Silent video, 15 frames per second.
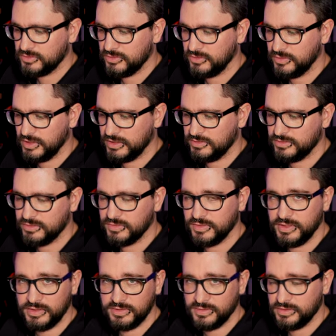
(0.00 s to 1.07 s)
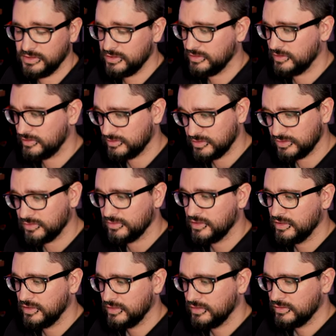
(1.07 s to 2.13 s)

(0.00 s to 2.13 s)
So until the end of the year, until